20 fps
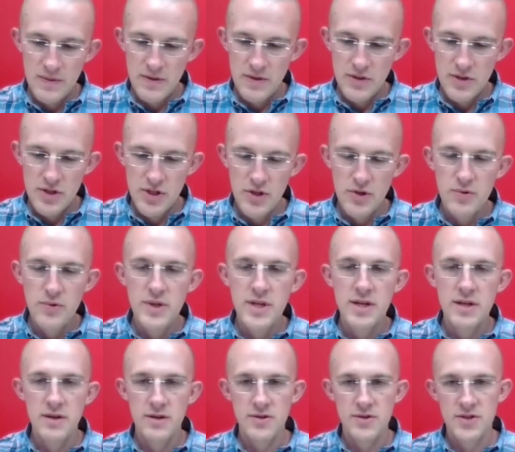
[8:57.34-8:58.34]
2
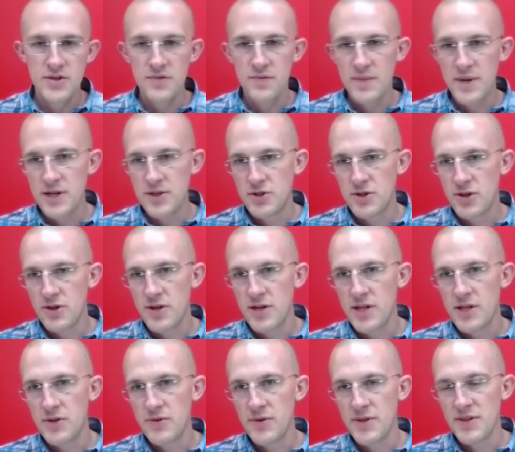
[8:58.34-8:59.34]
years of my
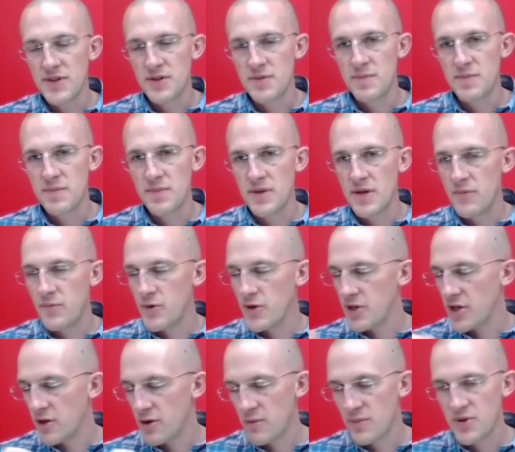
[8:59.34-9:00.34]
journey doing this
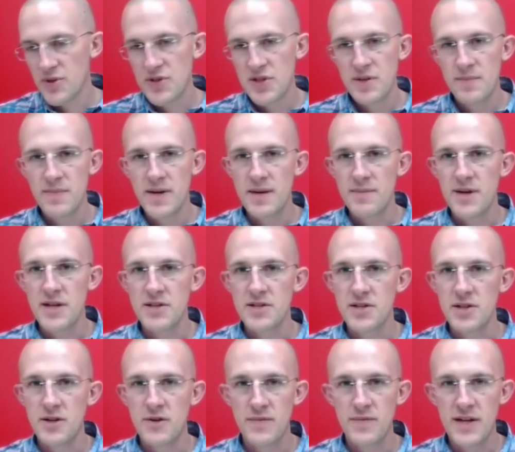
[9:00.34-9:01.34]
100% by
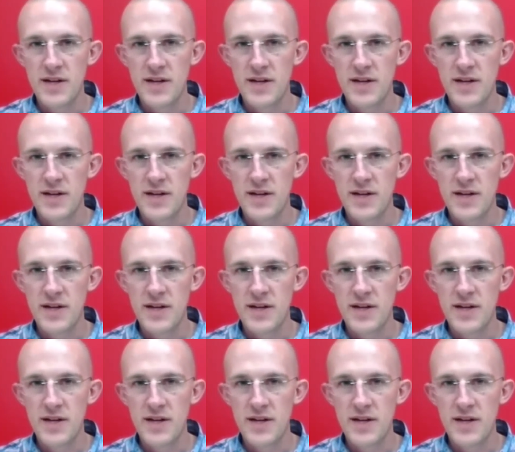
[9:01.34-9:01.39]
myself.